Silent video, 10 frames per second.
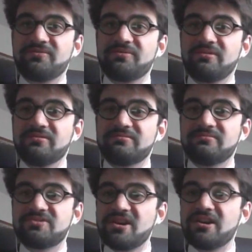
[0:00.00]
several
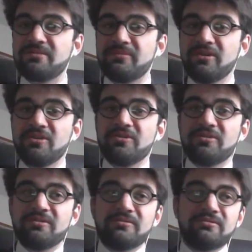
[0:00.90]
times,
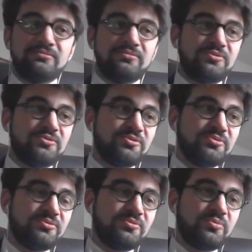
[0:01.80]

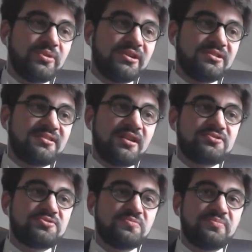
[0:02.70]
you will
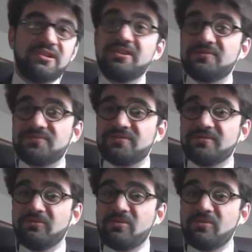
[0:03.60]
tend to believe